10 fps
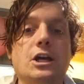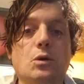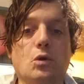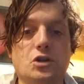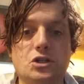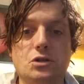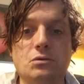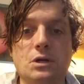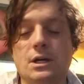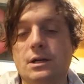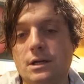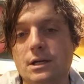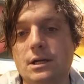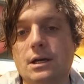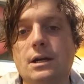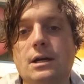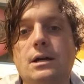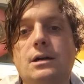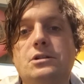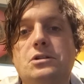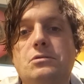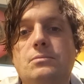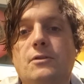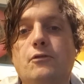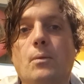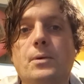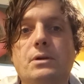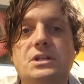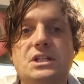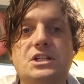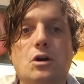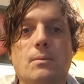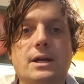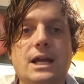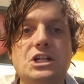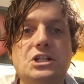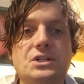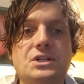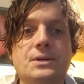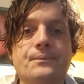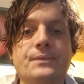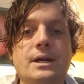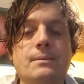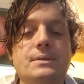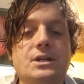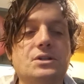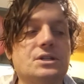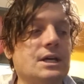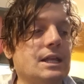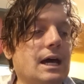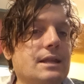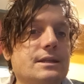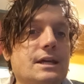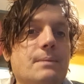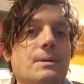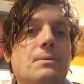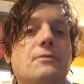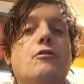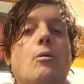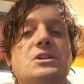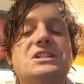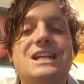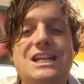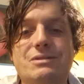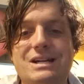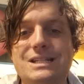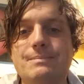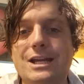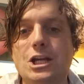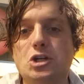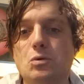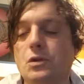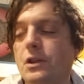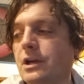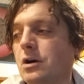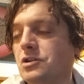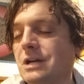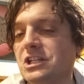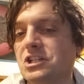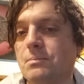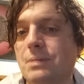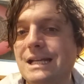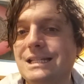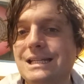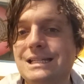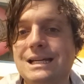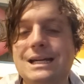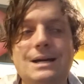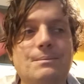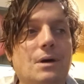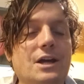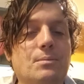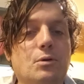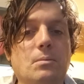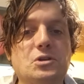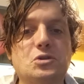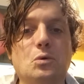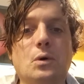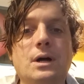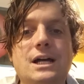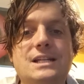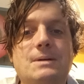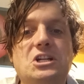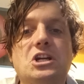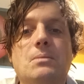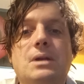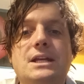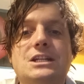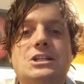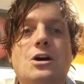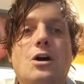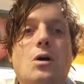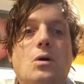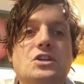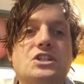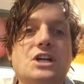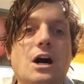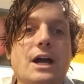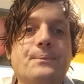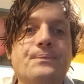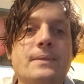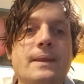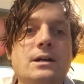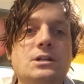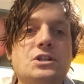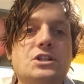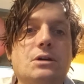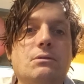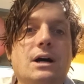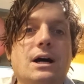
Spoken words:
in order to perform your existing obligations, and there can be a performance interest in making sure that the contract is completed by the promisor, especially completed on time. So